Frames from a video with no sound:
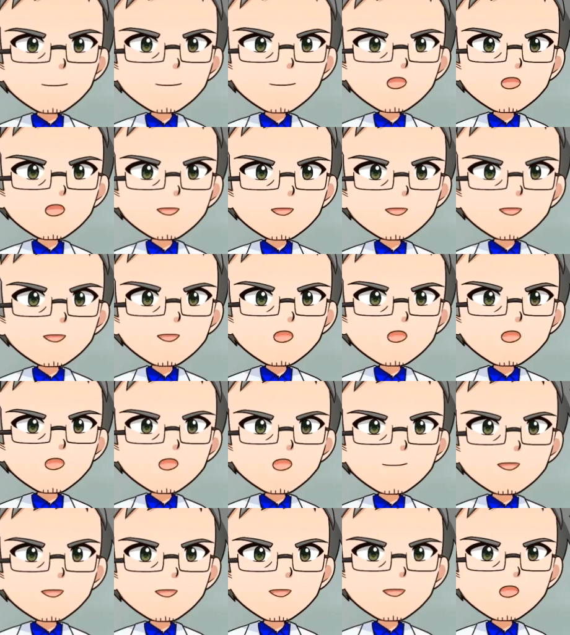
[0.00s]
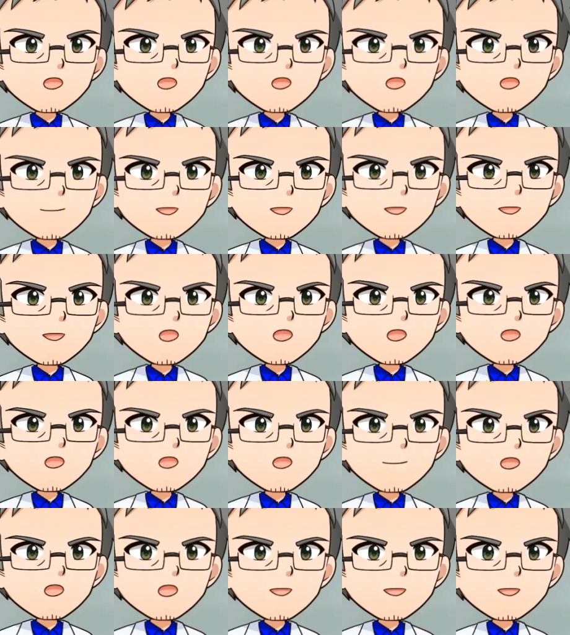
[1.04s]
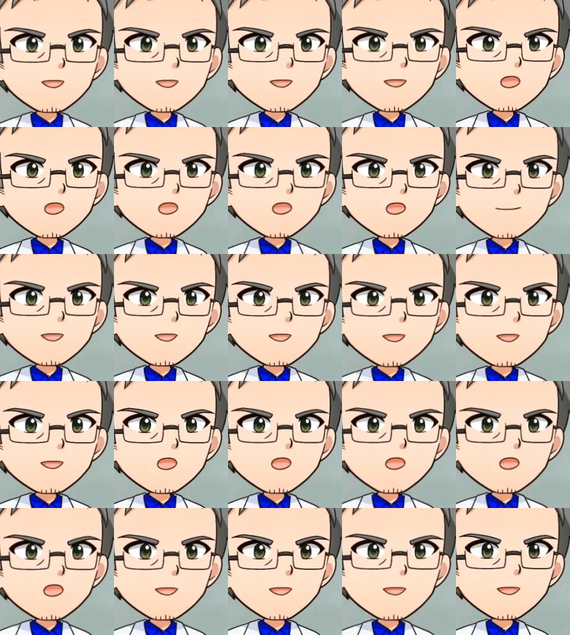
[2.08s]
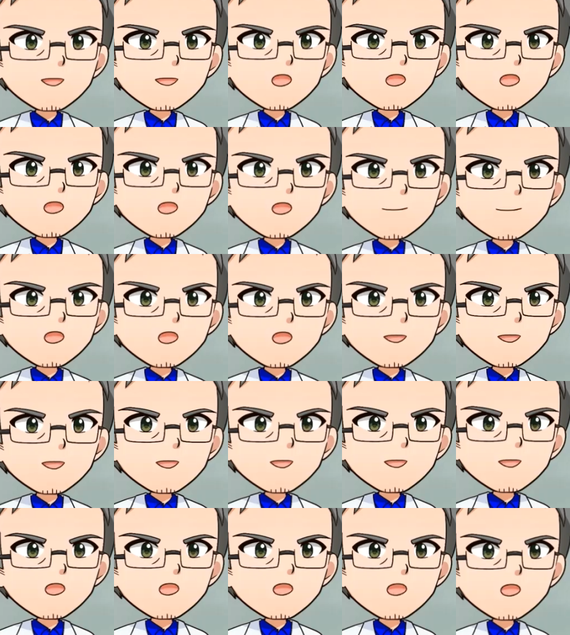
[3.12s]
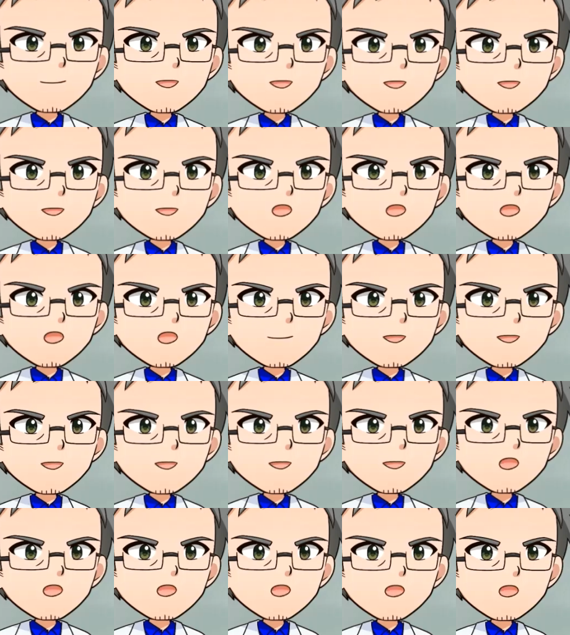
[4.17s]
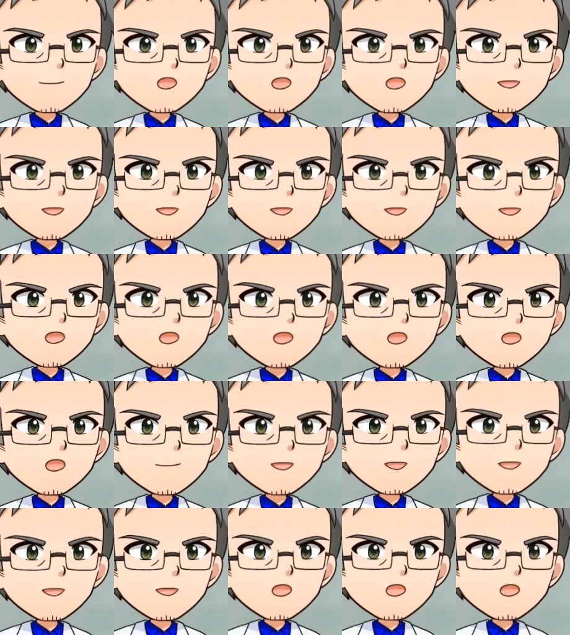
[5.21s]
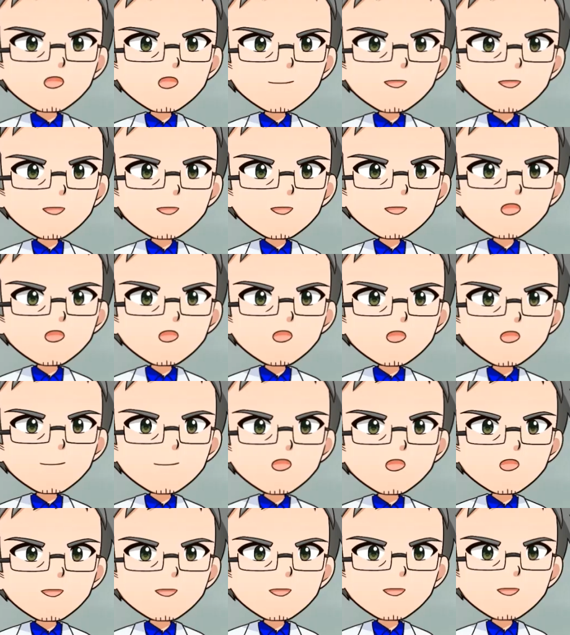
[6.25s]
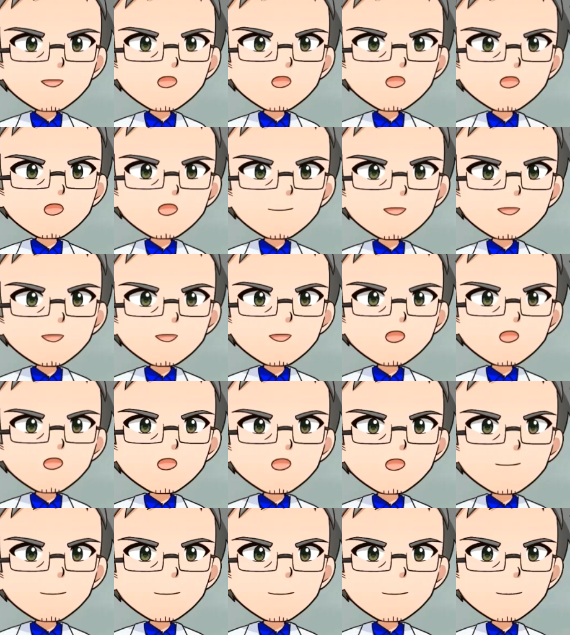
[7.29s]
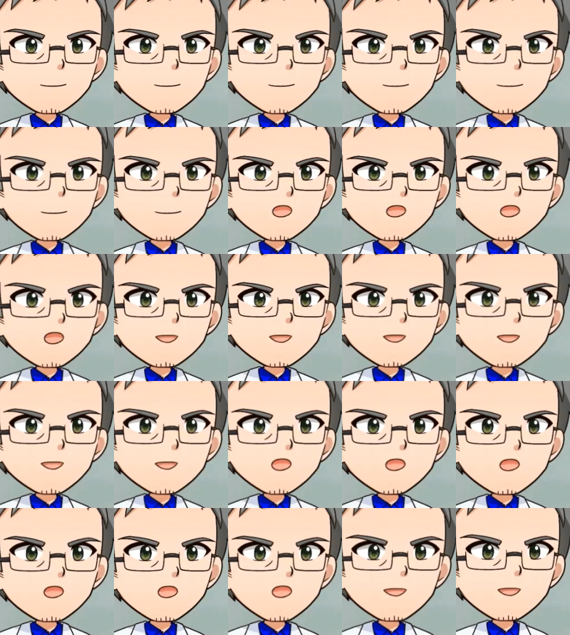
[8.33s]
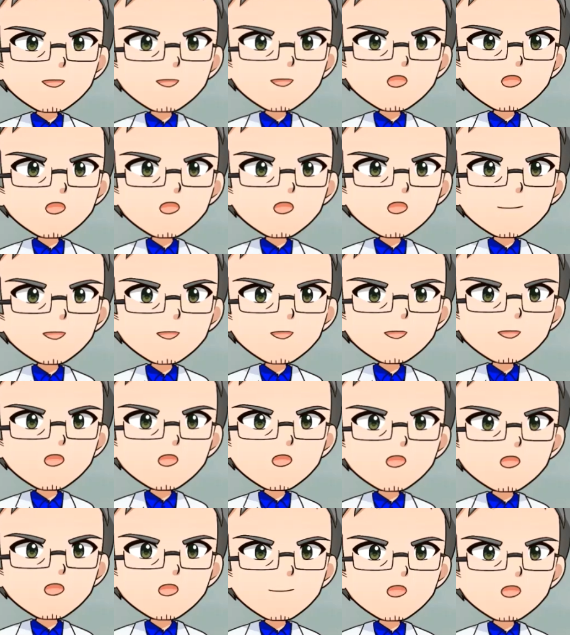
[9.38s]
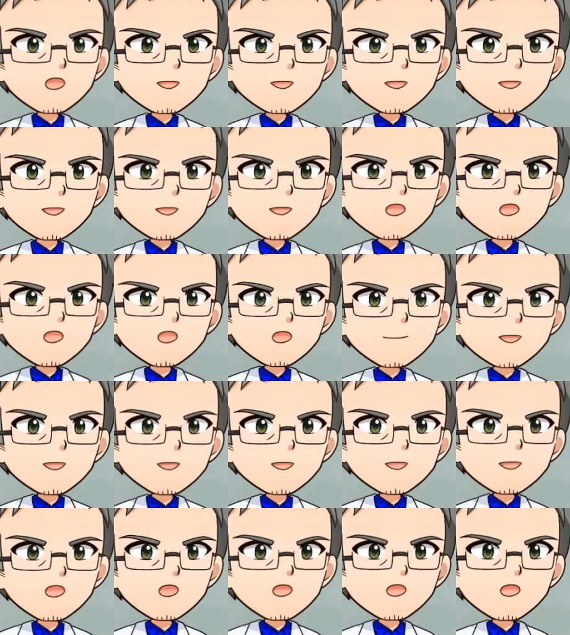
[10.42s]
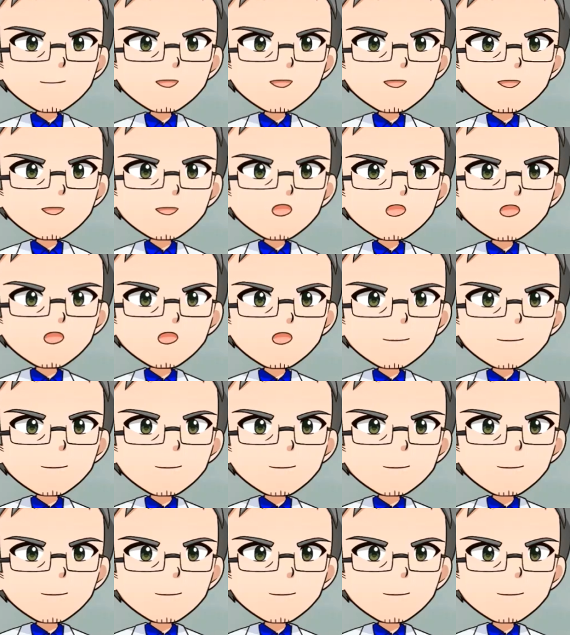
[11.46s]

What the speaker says: Other types include touch sensors, pressure sensors, electromagnetic sensors, temperature sensors, and gas sensors. Let's think about what kind of machine needs what type of sensor.